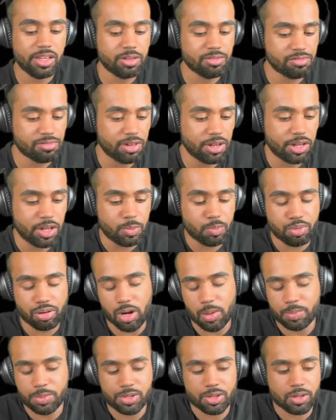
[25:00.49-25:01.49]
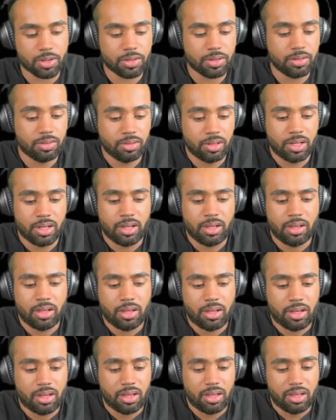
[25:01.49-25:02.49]
really props
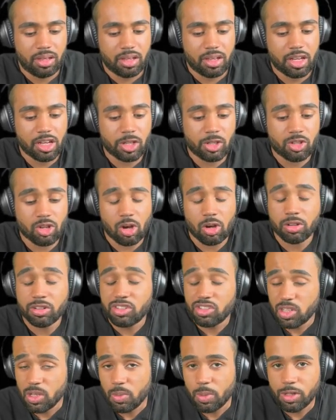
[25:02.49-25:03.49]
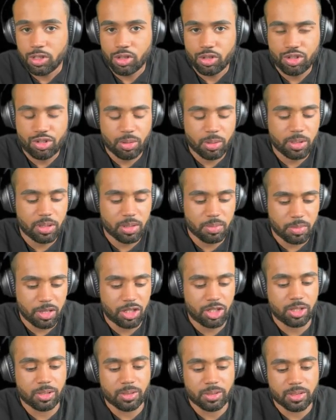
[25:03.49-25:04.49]
on is honestly when you're doing the
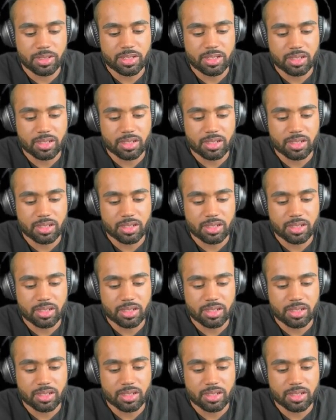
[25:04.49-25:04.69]
missions,